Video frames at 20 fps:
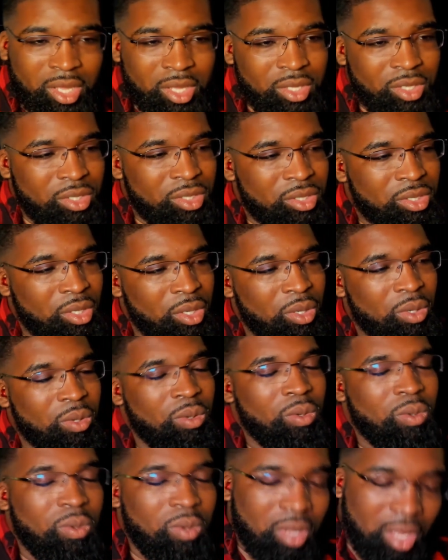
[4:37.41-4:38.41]

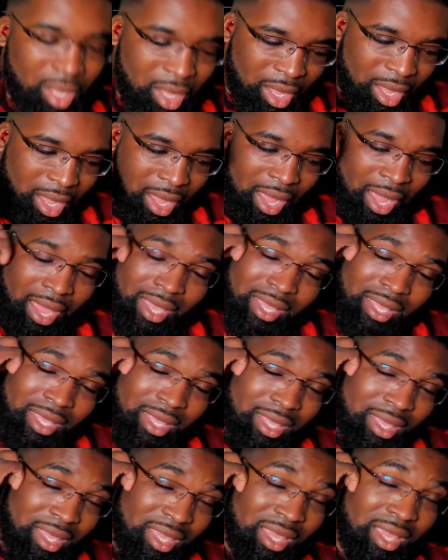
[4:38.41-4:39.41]
So I
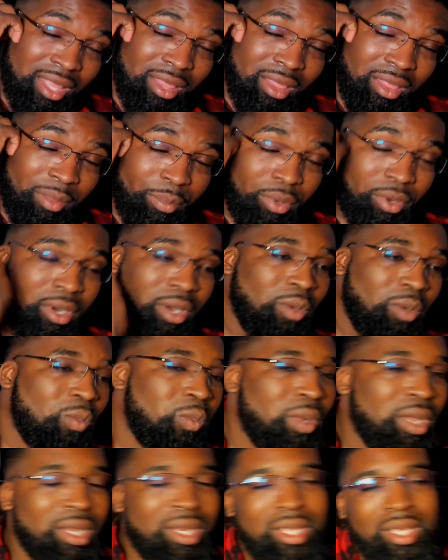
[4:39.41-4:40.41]
get the part
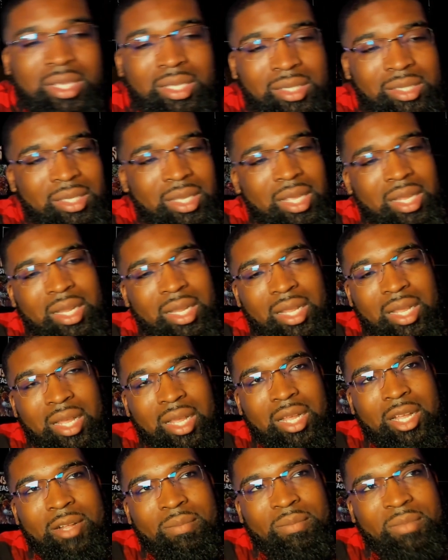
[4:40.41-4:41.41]
when he said
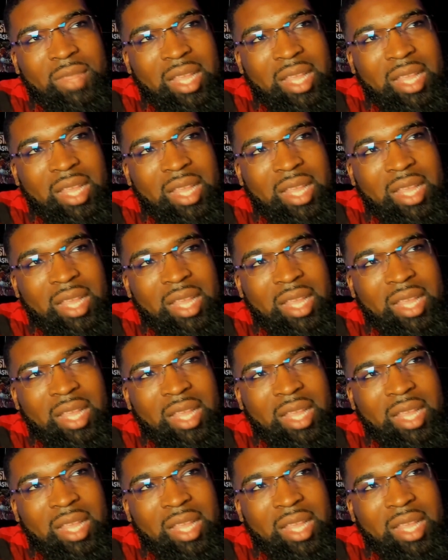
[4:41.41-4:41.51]
um,